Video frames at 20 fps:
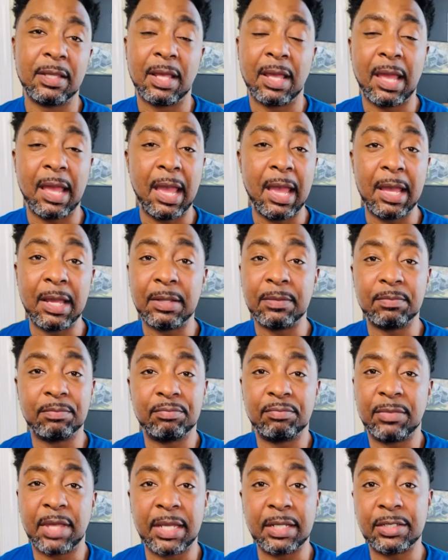and
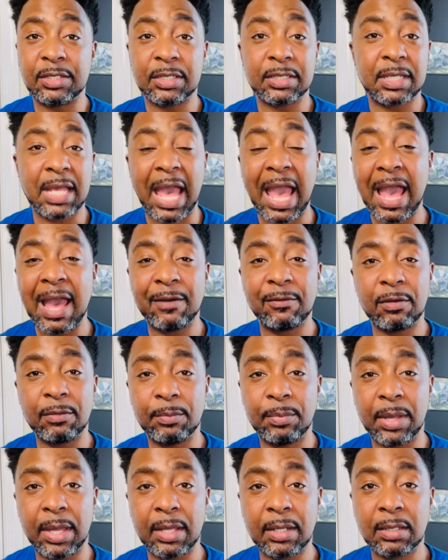they just
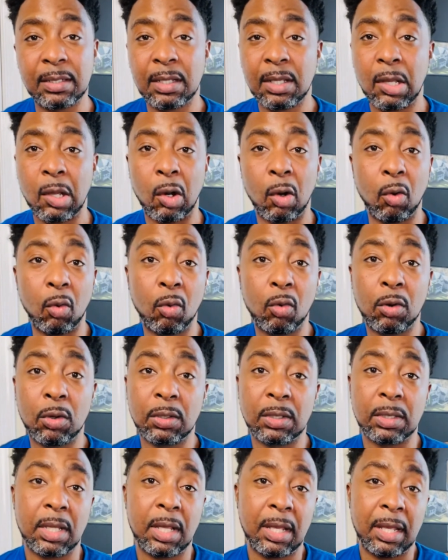haven't been,
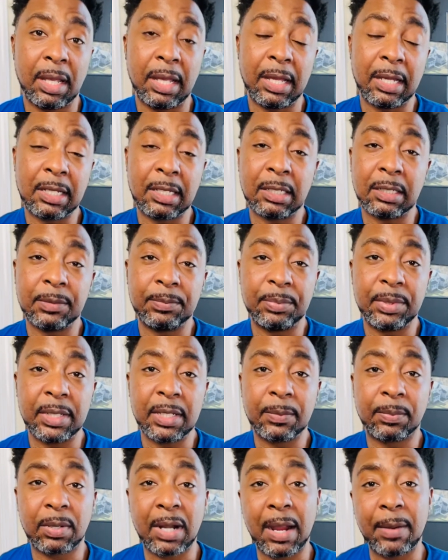or it could be
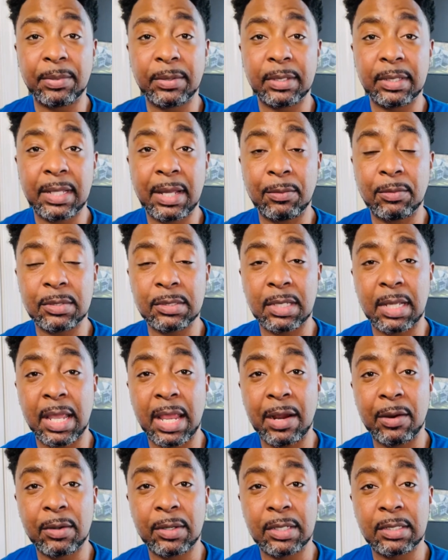a property that was
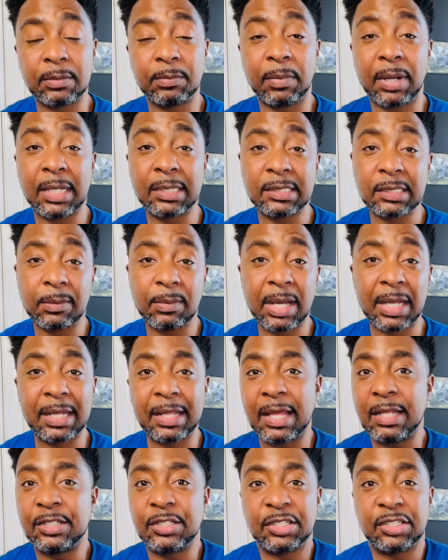inherited by somebody
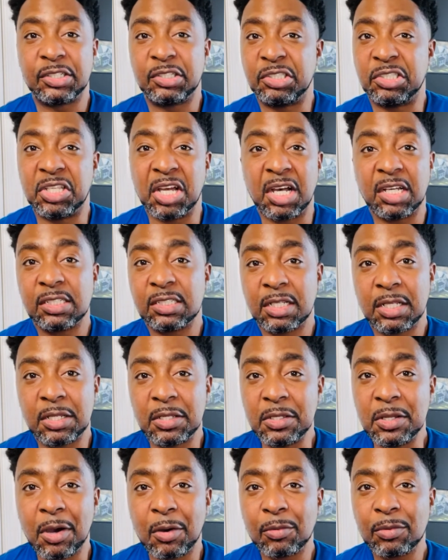that just
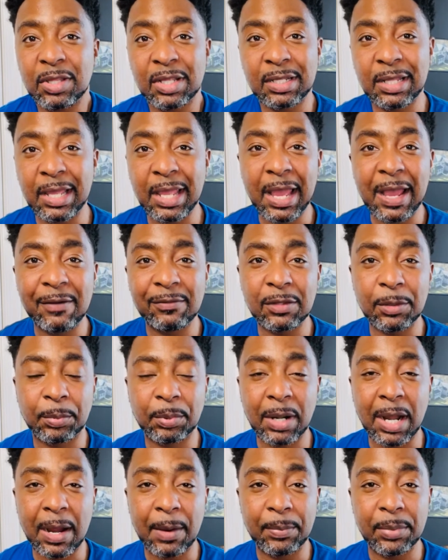doesn't know that they have the
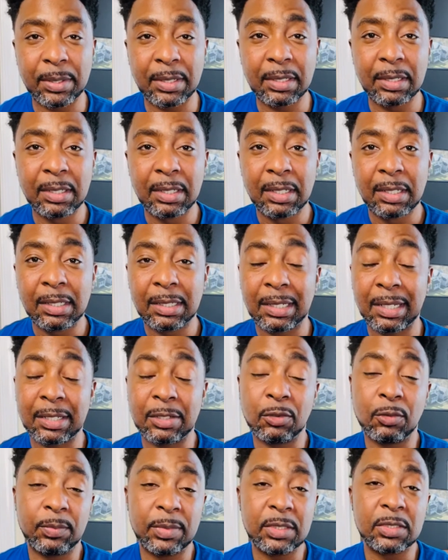property. Like,
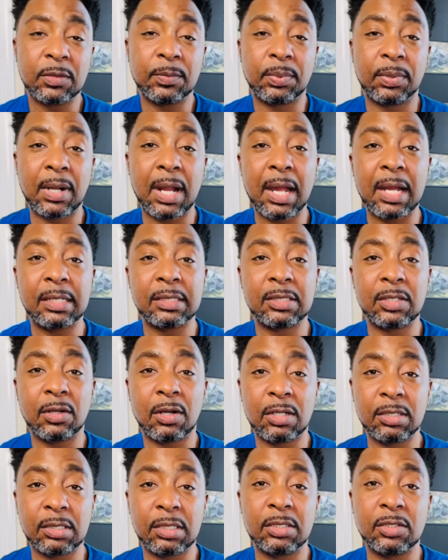you'll be surprised. There
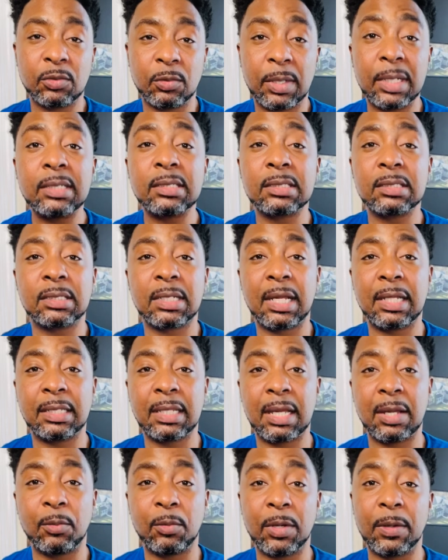are situations like
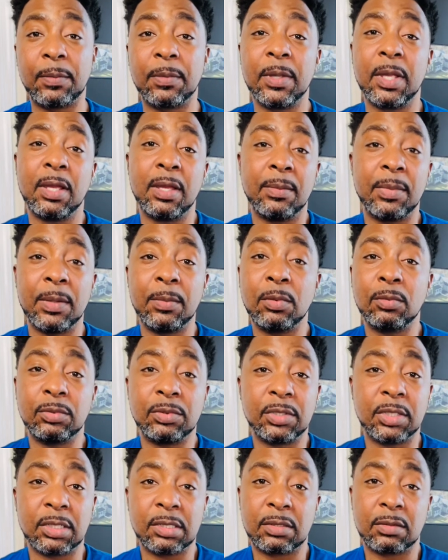that where people
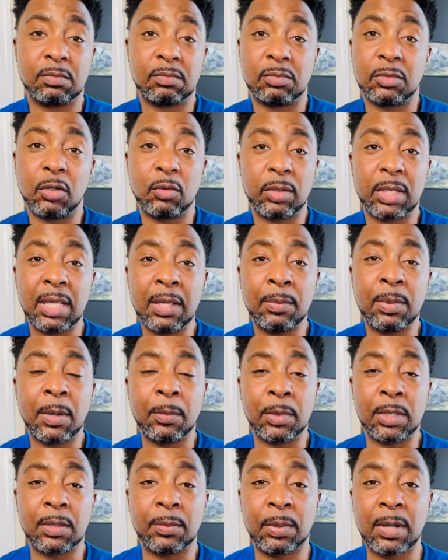just don't keep up
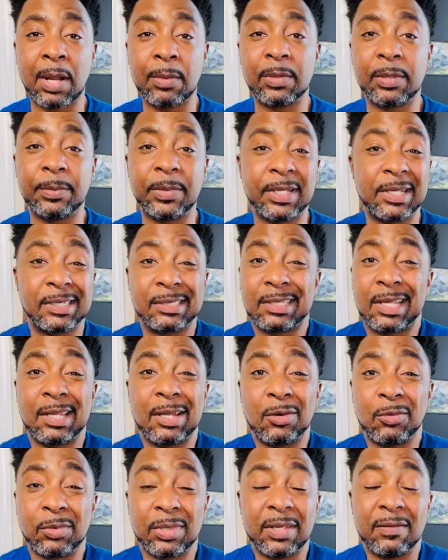with the property because they
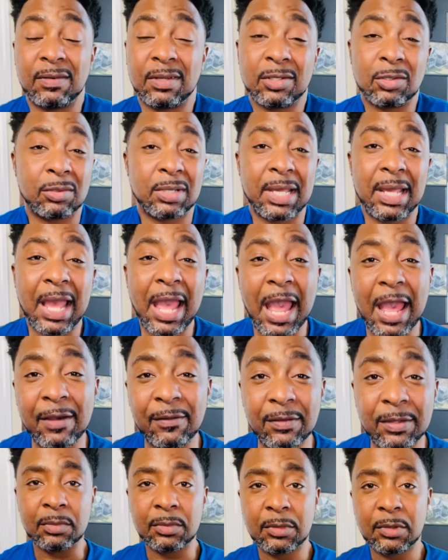don't even know they
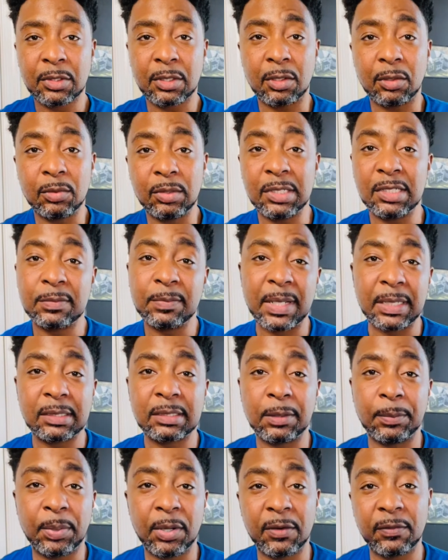have it. So this makes
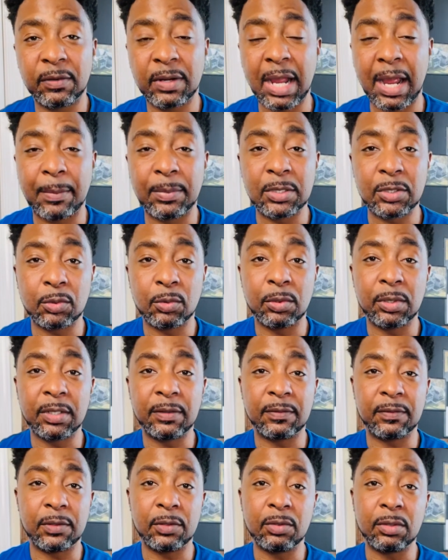the perfect opportunity
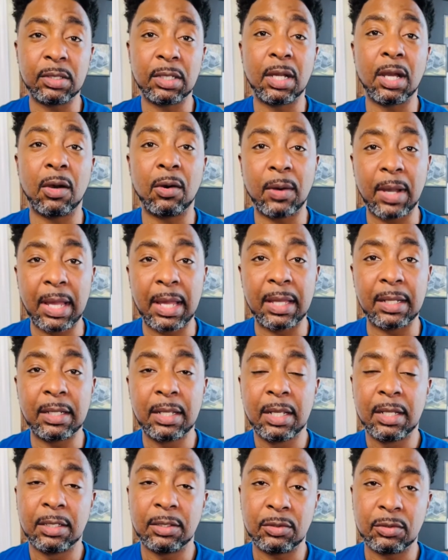for you to go ahead,
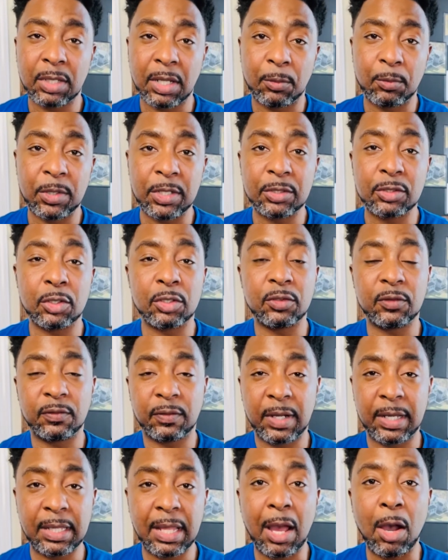do that research. You
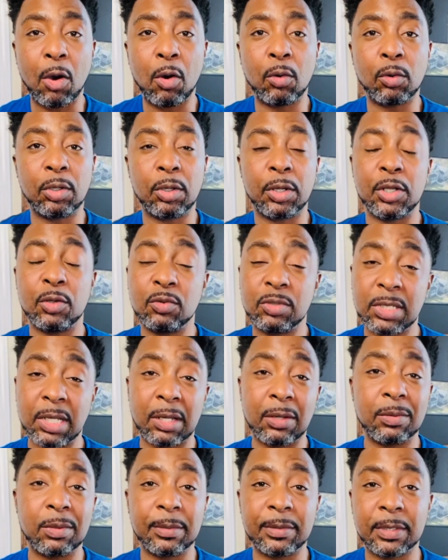find that owner, you
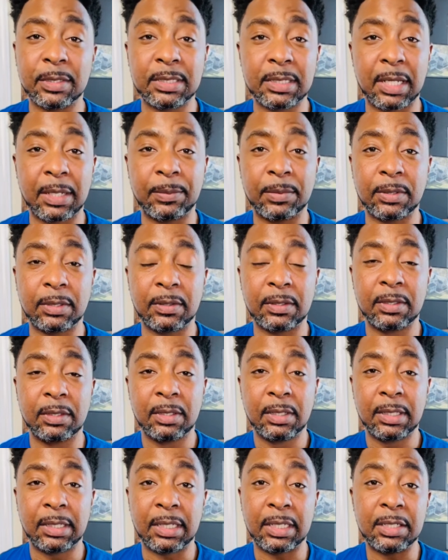tell them the type of
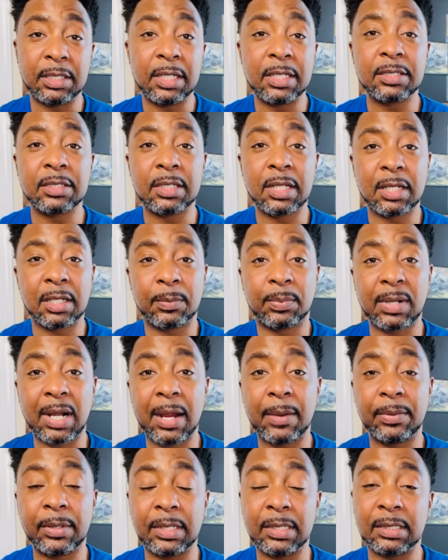condition that the
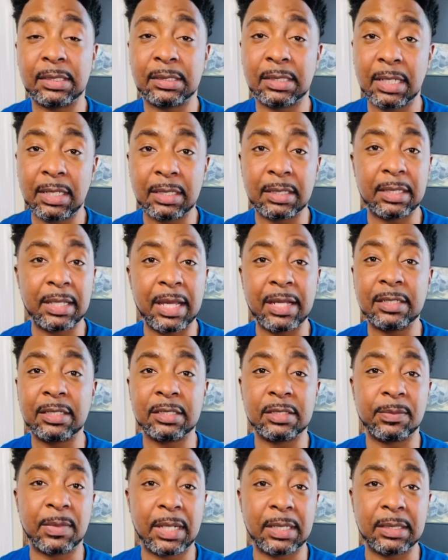property is in, and they
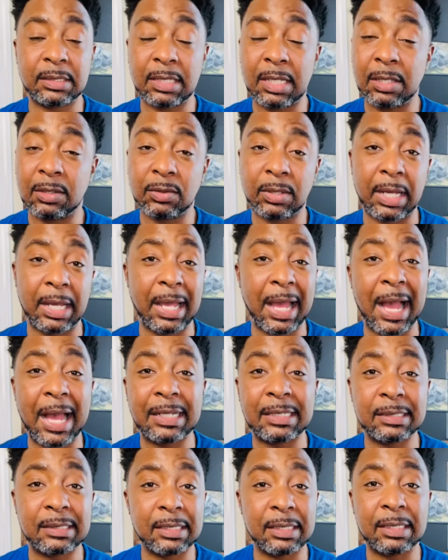just might say, okay, I
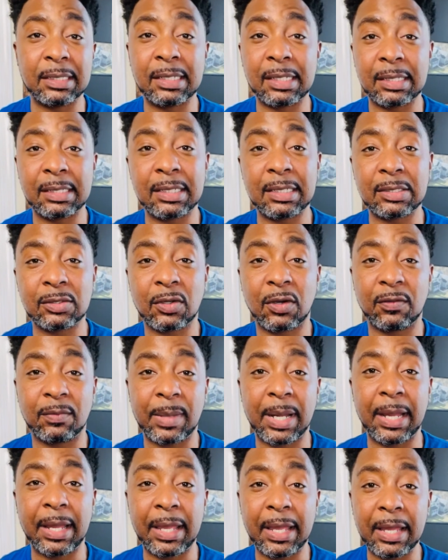just need to get this off
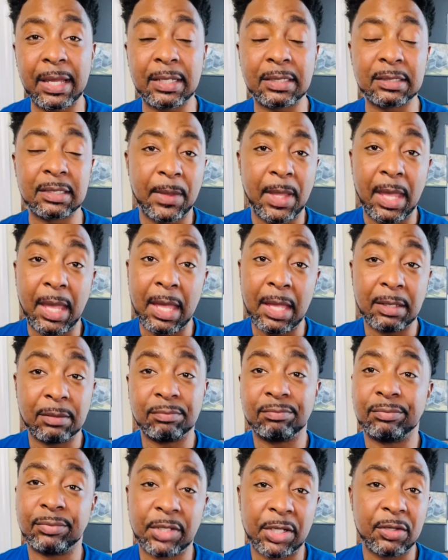my hands.
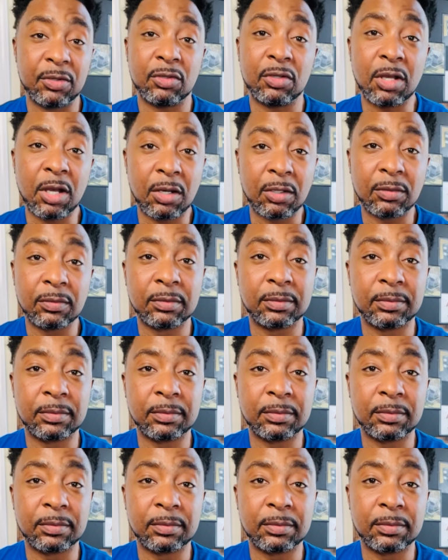And there you go.